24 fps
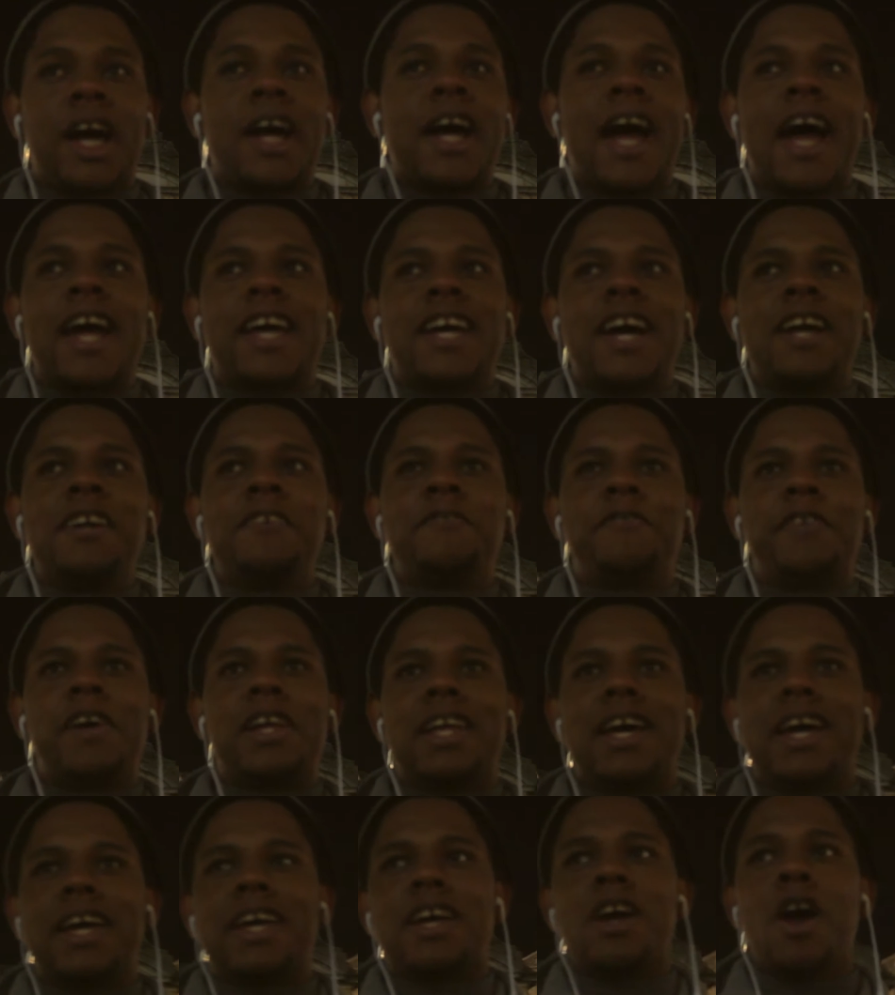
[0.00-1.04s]
I kind of felt
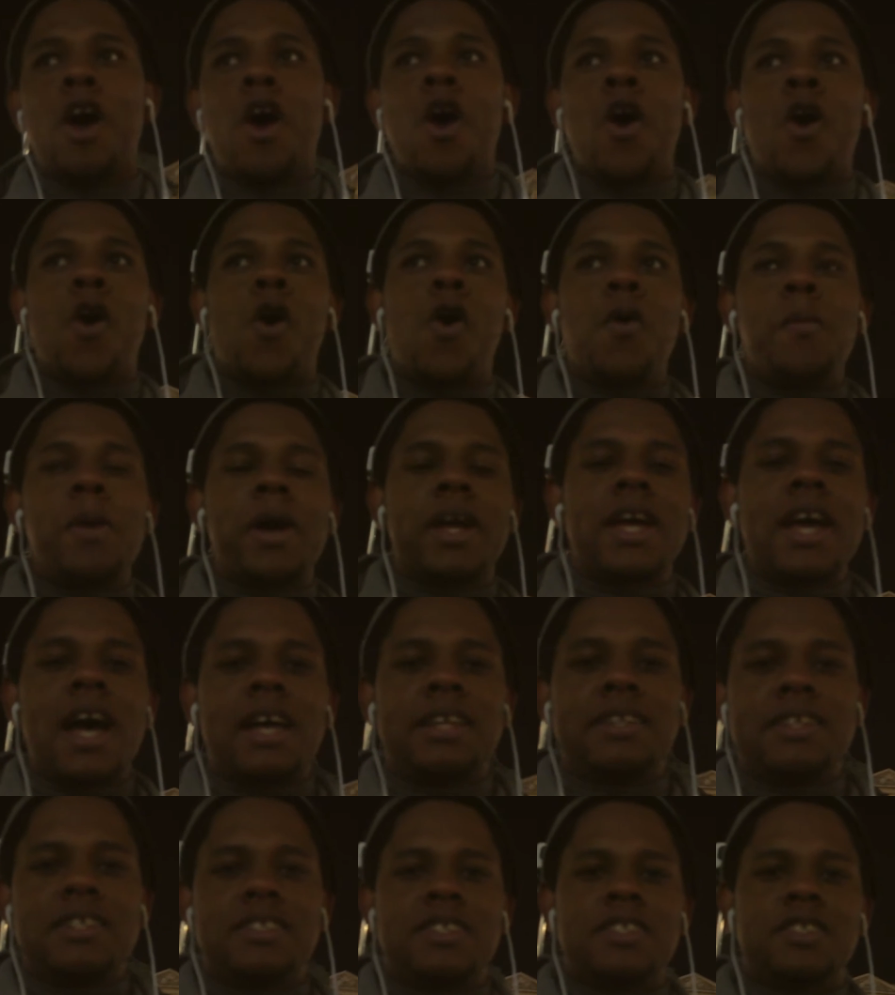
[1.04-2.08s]
like, oh my
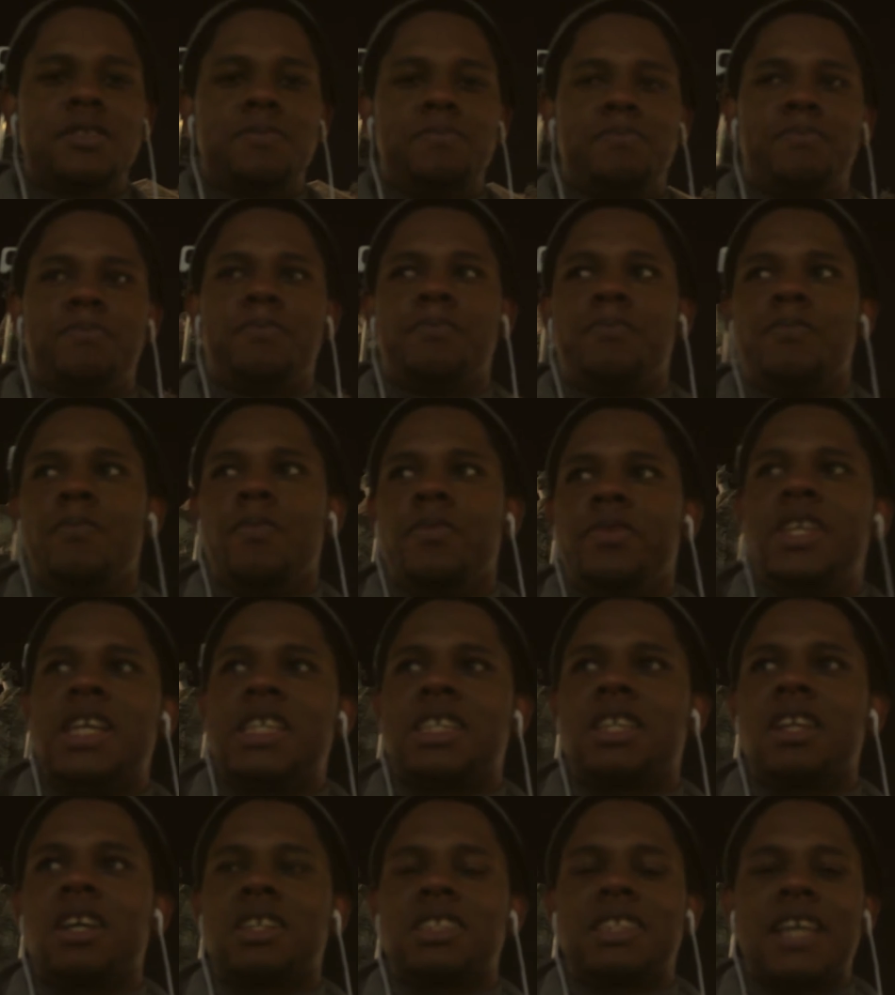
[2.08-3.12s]
god,
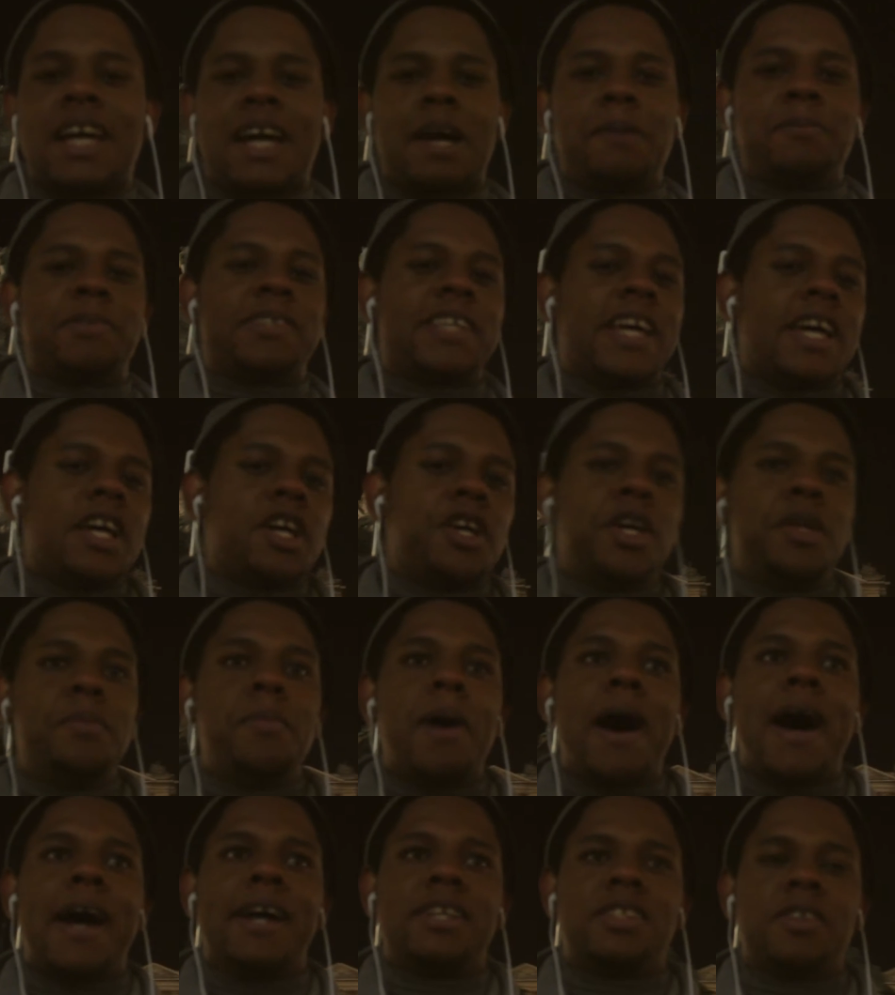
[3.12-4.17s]
this looks like I'm saying
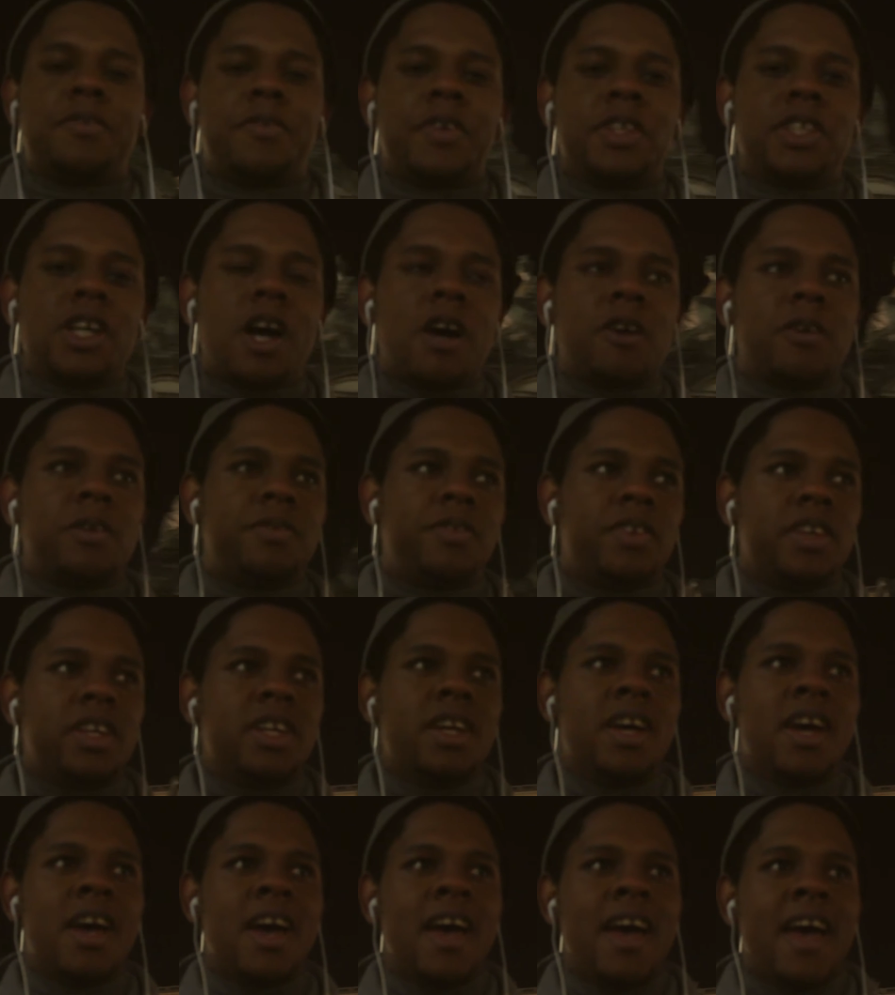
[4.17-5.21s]
goodbye to
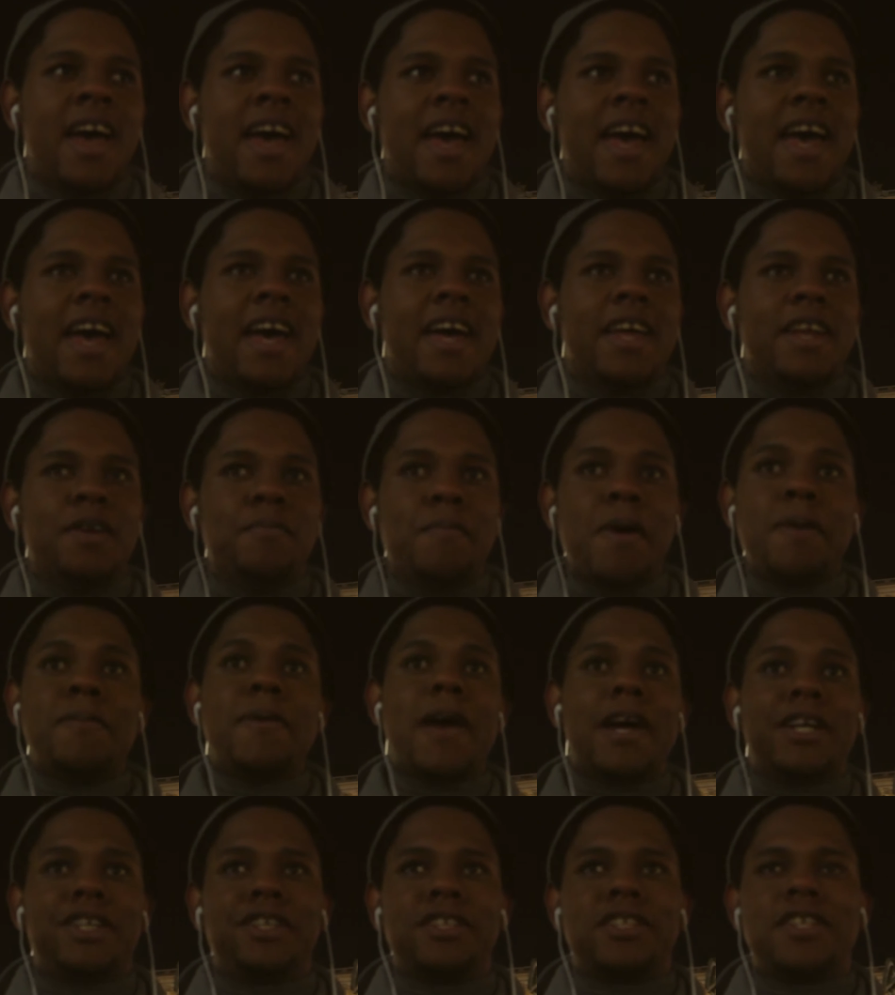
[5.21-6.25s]
photography, and
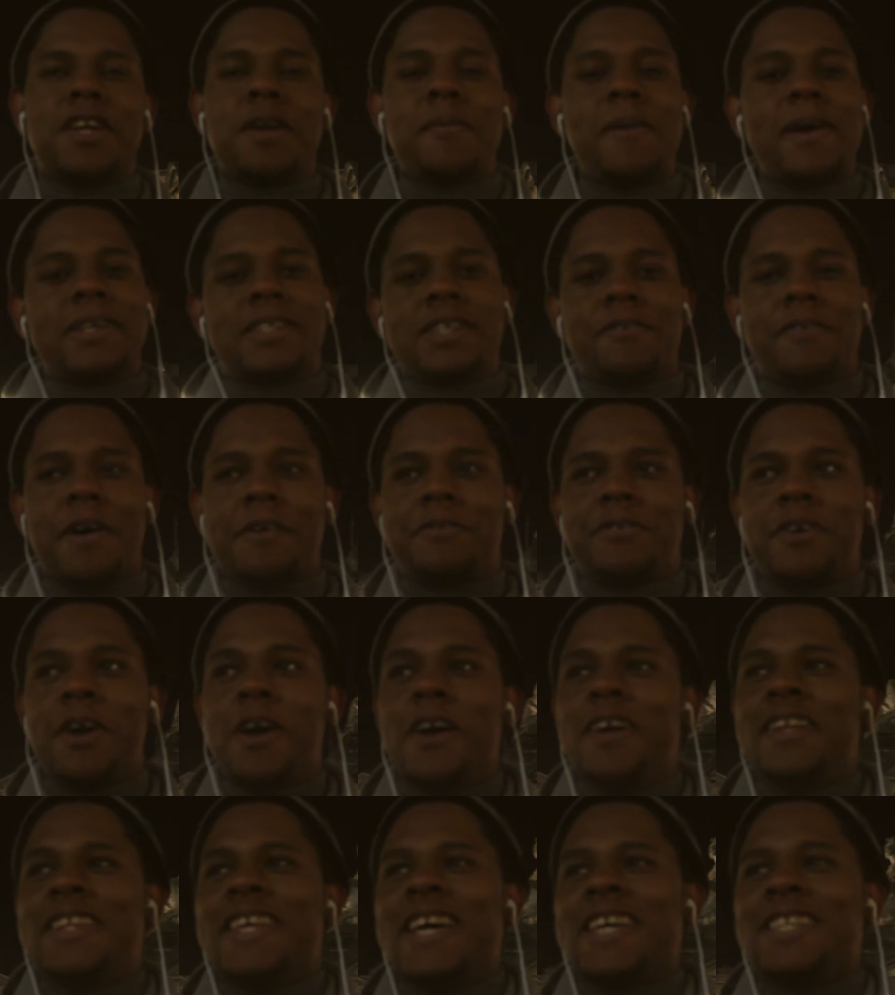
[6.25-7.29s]
maybe I should kill myself after
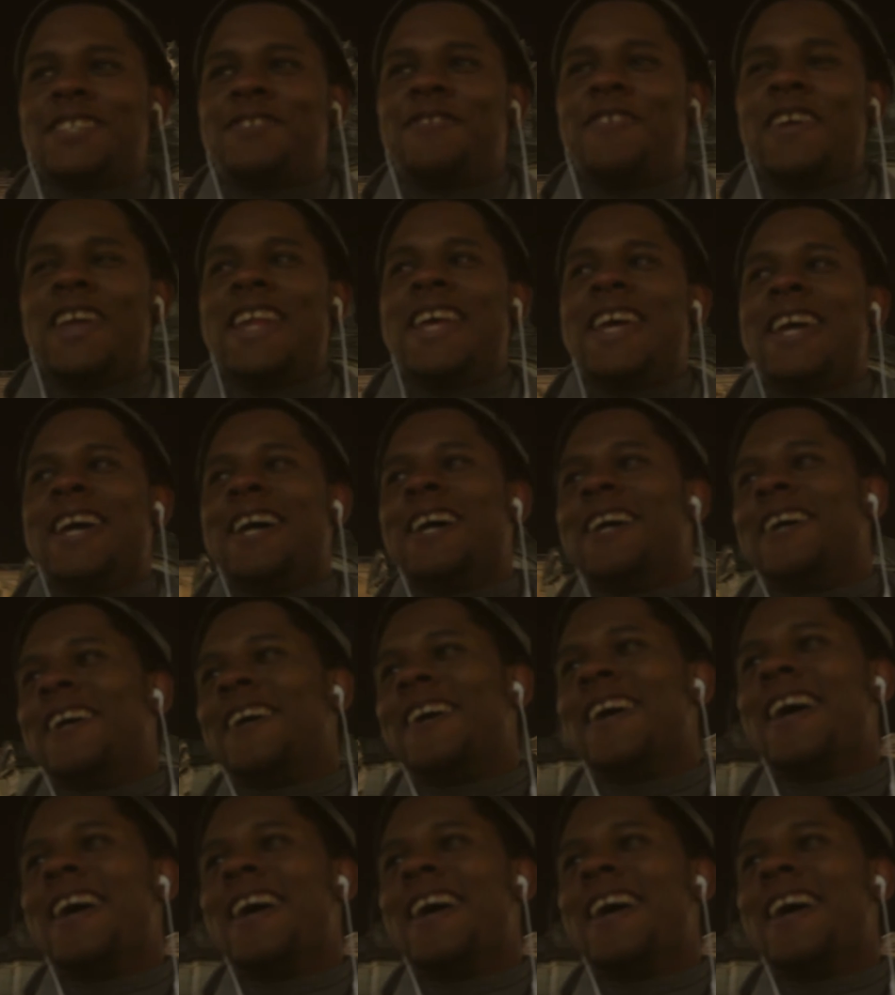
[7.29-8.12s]
this video.